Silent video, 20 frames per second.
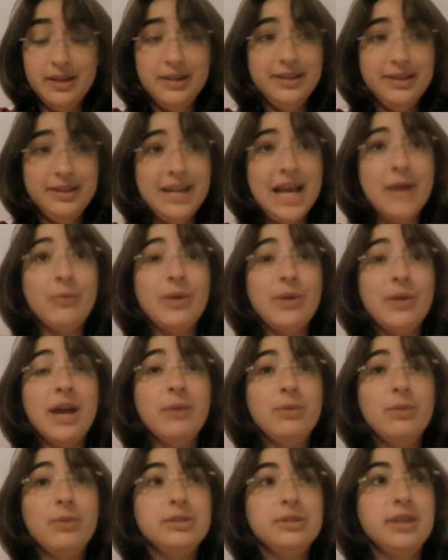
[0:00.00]
Yeah, when
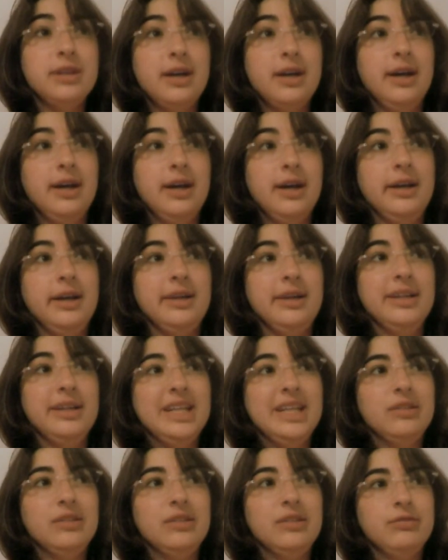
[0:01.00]
I was
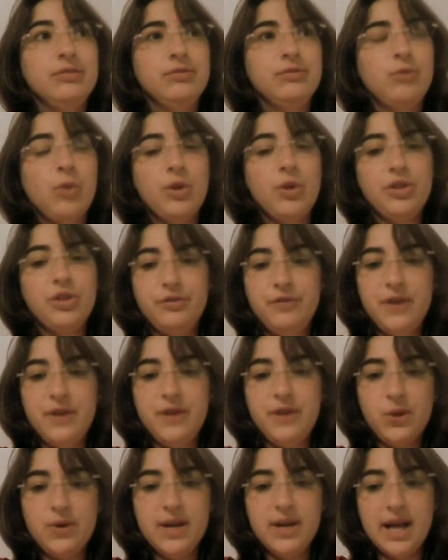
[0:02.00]
in fourth or
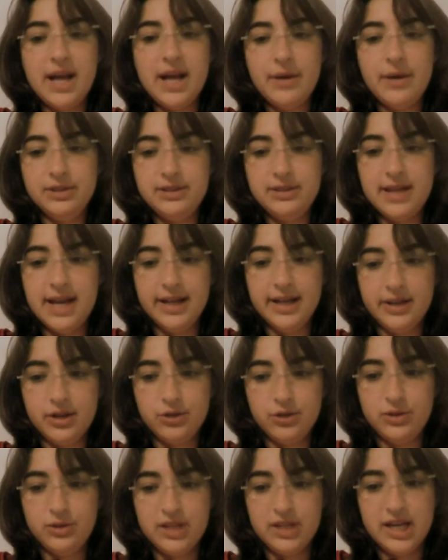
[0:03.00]
fifth grade, I was
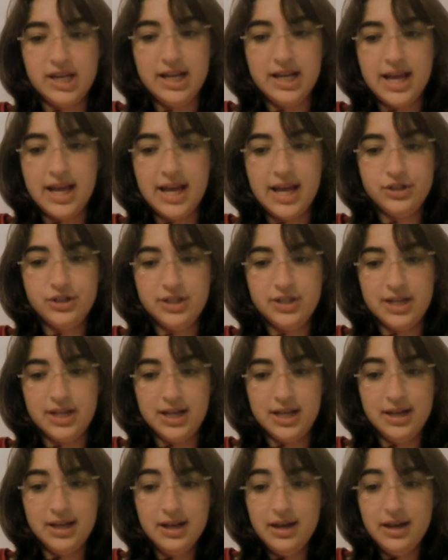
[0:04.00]
diagnosed with
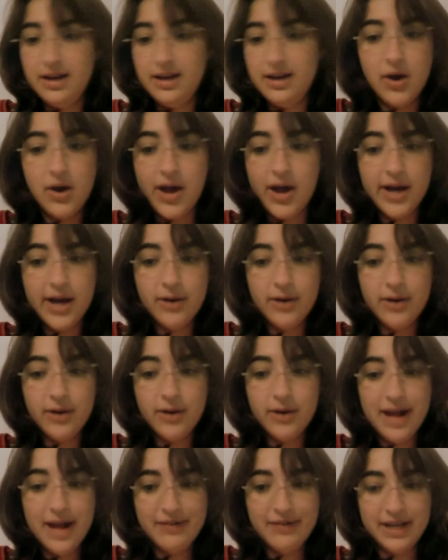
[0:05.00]
ADHD. Now, I don't
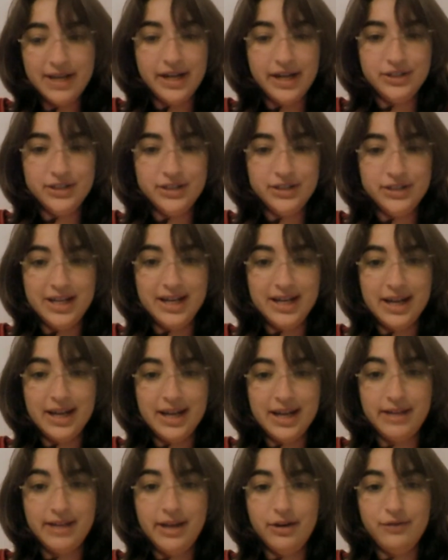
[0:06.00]
have ADHD, and
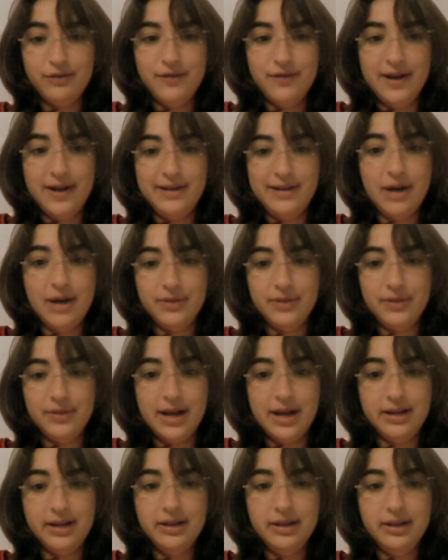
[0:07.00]
I later found out
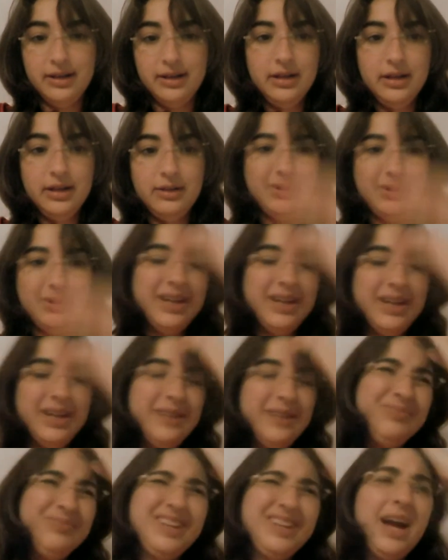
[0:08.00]
that
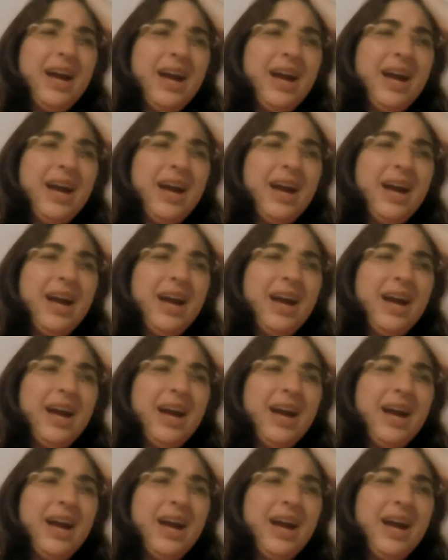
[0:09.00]
I